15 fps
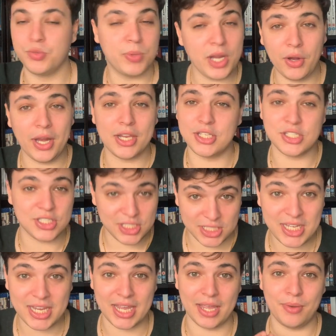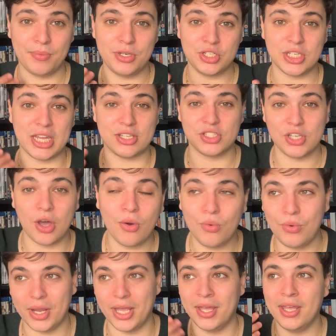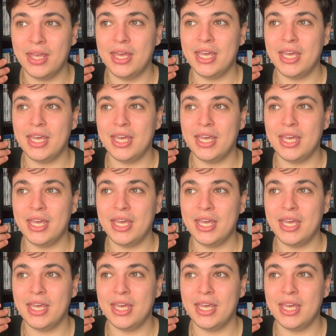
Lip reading: We don't get to see it, we just get told it.